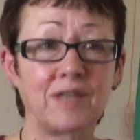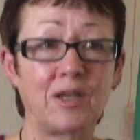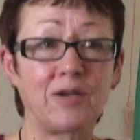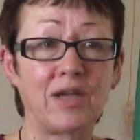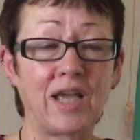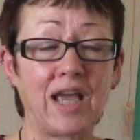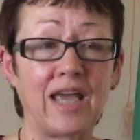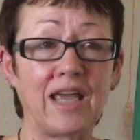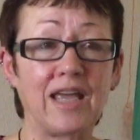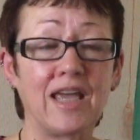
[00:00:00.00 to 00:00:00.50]

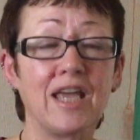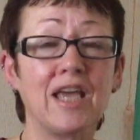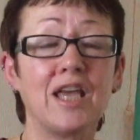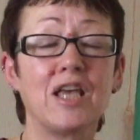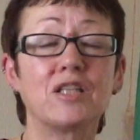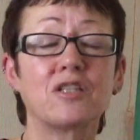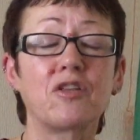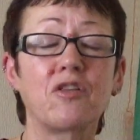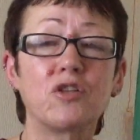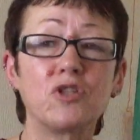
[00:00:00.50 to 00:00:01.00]
Okay,
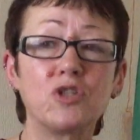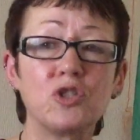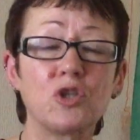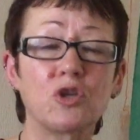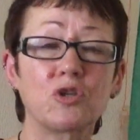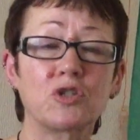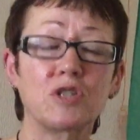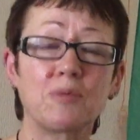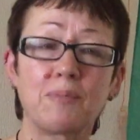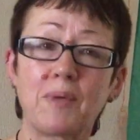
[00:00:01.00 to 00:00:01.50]
so they're
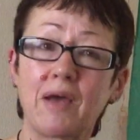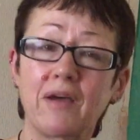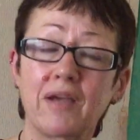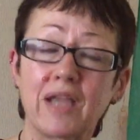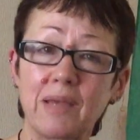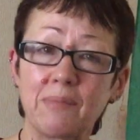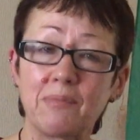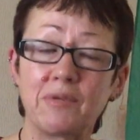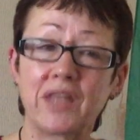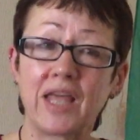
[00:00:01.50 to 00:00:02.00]
just about
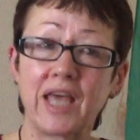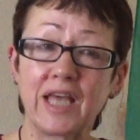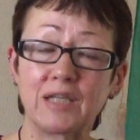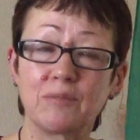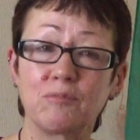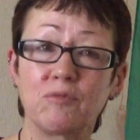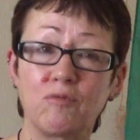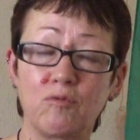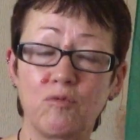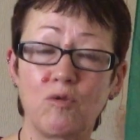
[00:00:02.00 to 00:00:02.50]
keeping their head
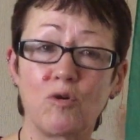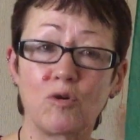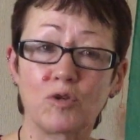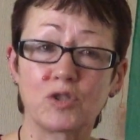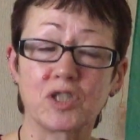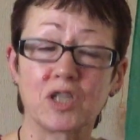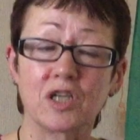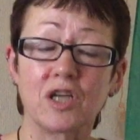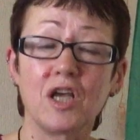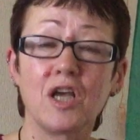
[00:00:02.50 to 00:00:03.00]
above
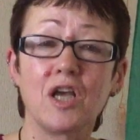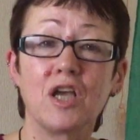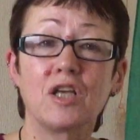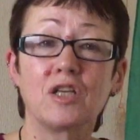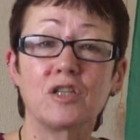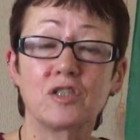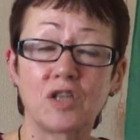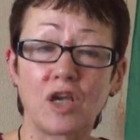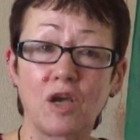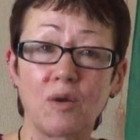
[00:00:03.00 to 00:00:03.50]
water.
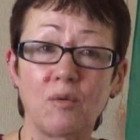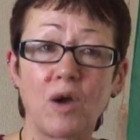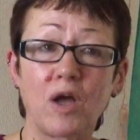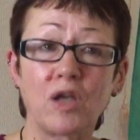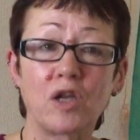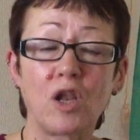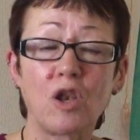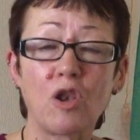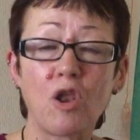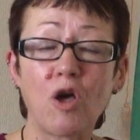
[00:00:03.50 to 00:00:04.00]
So,
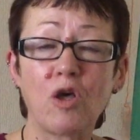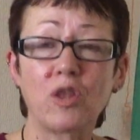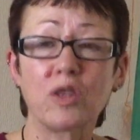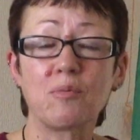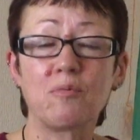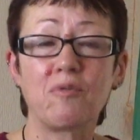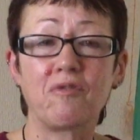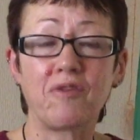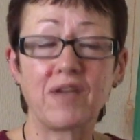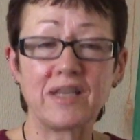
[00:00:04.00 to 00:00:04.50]
and a lot of
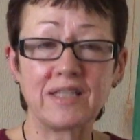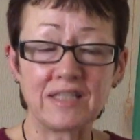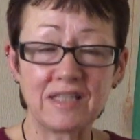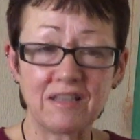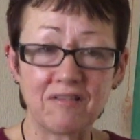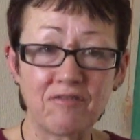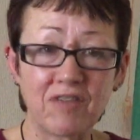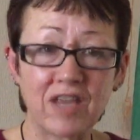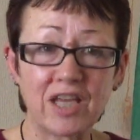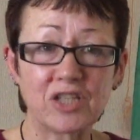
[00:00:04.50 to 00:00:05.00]
them are facing
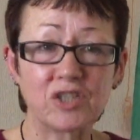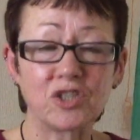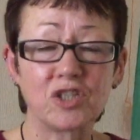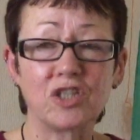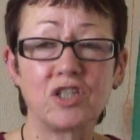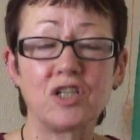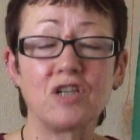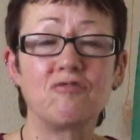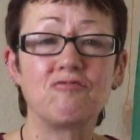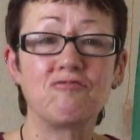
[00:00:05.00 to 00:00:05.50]

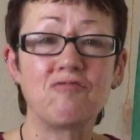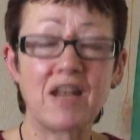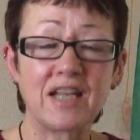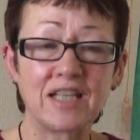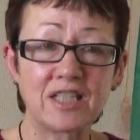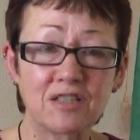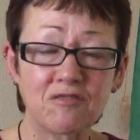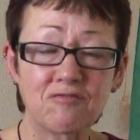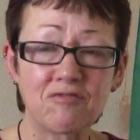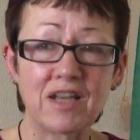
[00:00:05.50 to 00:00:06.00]
eviction and
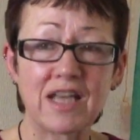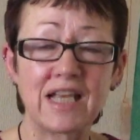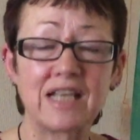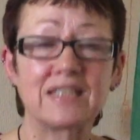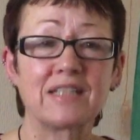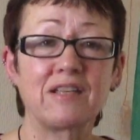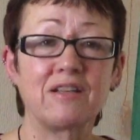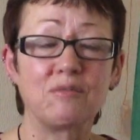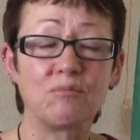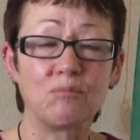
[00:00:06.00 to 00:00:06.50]
rent
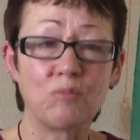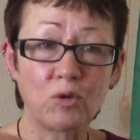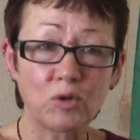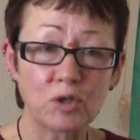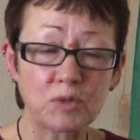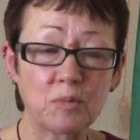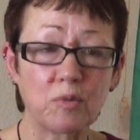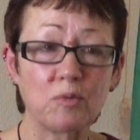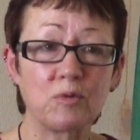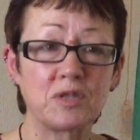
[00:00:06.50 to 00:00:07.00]
arrears and
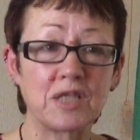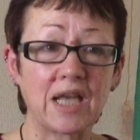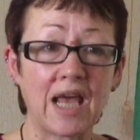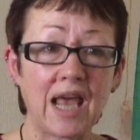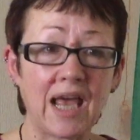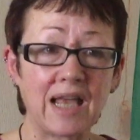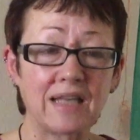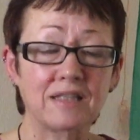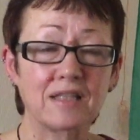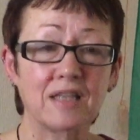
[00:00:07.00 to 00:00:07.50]
multiple
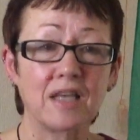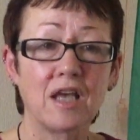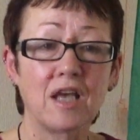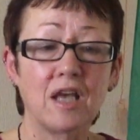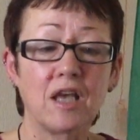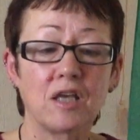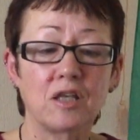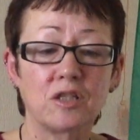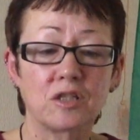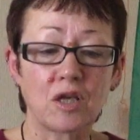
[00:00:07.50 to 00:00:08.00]
debt.
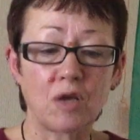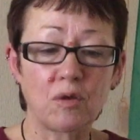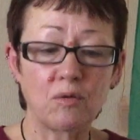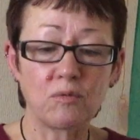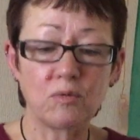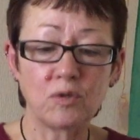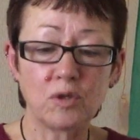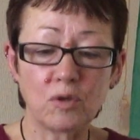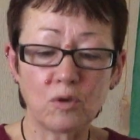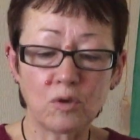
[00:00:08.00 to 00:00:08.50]
So
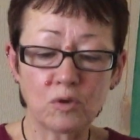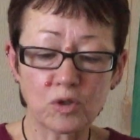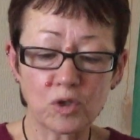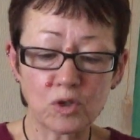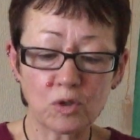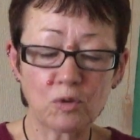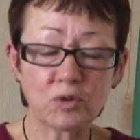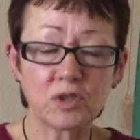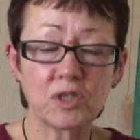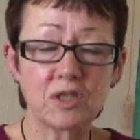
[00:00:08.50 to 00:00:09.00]
you're
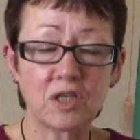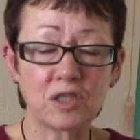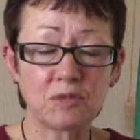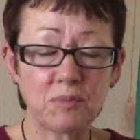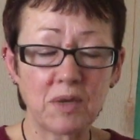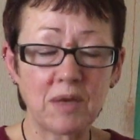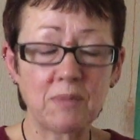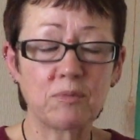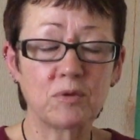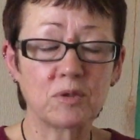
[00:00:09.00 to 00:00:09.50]
sorting those
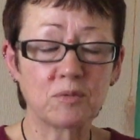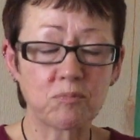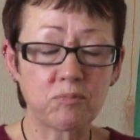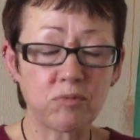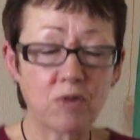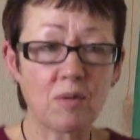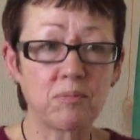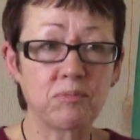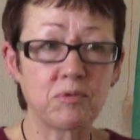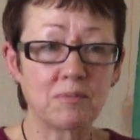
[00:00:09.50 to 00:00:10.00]
people's
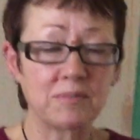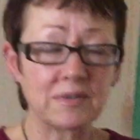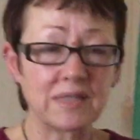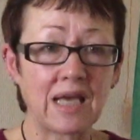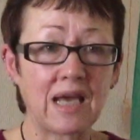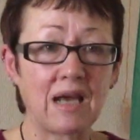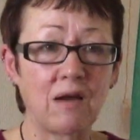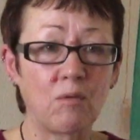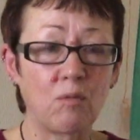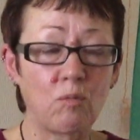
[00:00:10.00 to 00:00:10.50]
problems
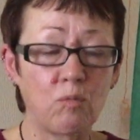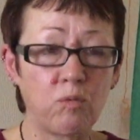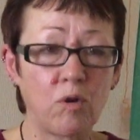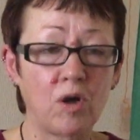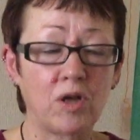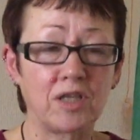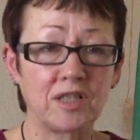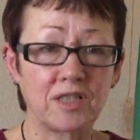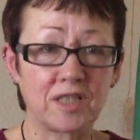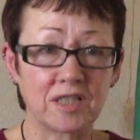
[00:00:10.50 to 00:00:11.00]
out
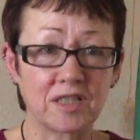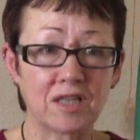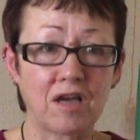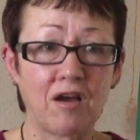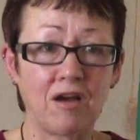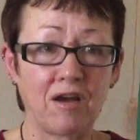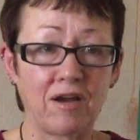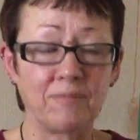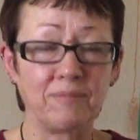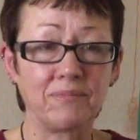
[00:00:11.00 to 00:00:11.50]
one at a
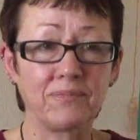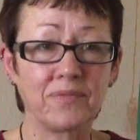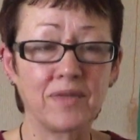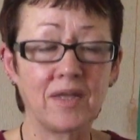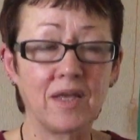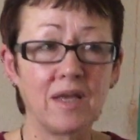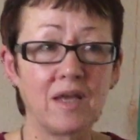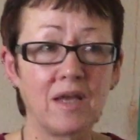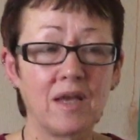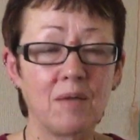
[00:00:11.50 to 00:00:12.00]
time.
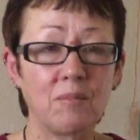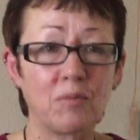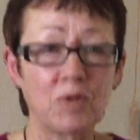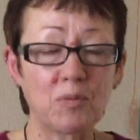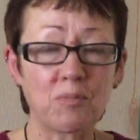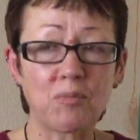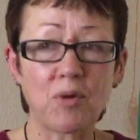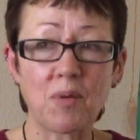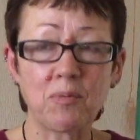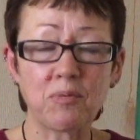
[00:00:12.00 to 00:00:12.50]
But
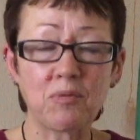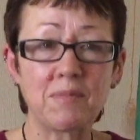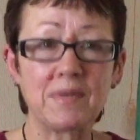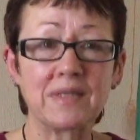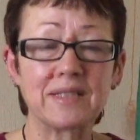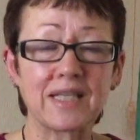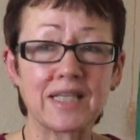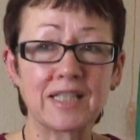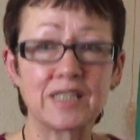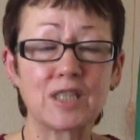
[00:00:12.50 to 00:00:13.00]
the problem
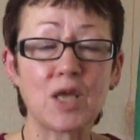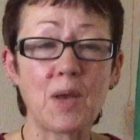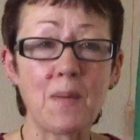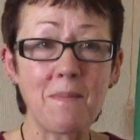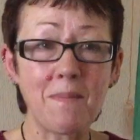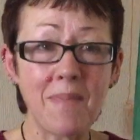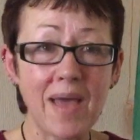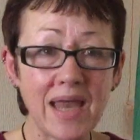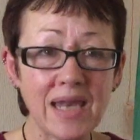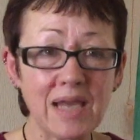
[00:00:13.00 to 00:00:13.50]
is there's so
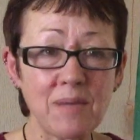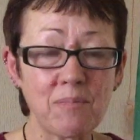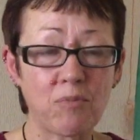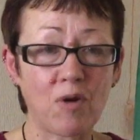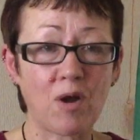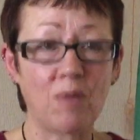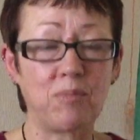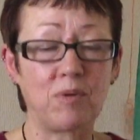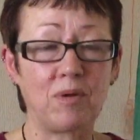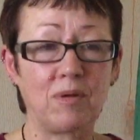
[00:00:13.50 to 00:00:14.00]
many
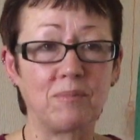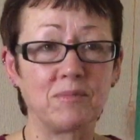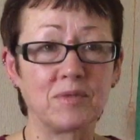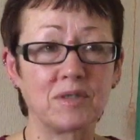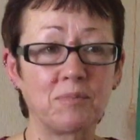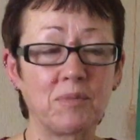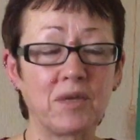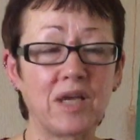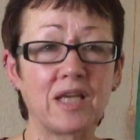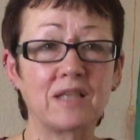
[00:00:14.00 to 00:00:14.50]

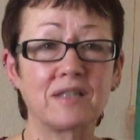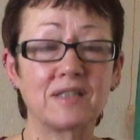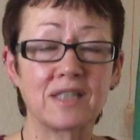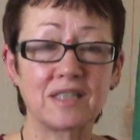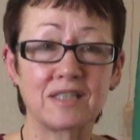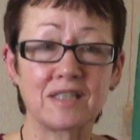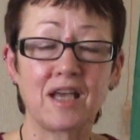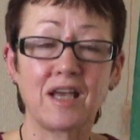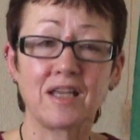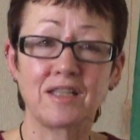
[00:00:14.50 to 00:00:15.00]
problems because
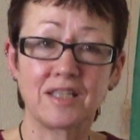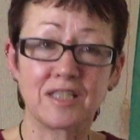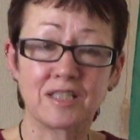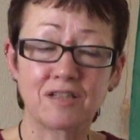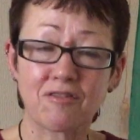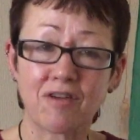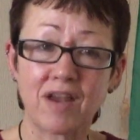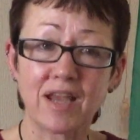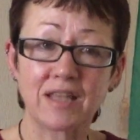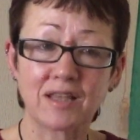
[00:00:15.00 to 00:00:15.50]
society's
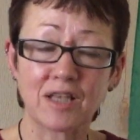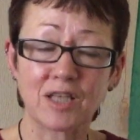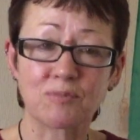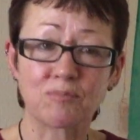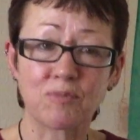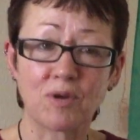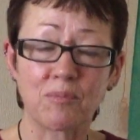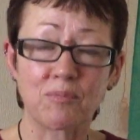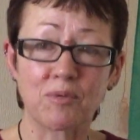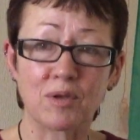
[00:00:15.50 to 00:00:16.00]
creating those
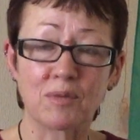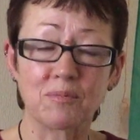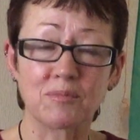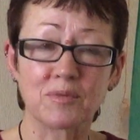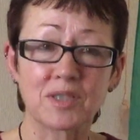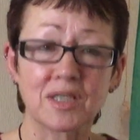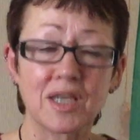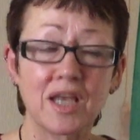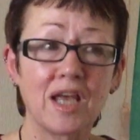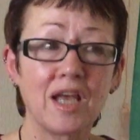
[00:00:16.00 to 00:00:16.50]

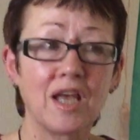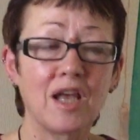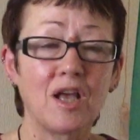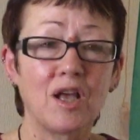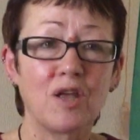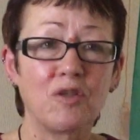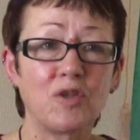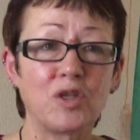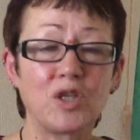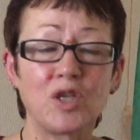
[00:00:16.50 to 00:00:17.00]
problems
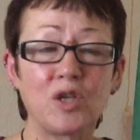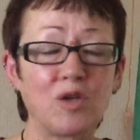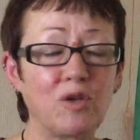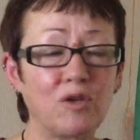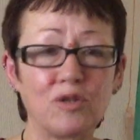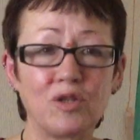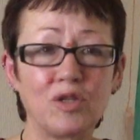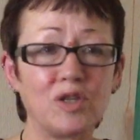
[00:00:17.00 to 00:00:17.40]
that you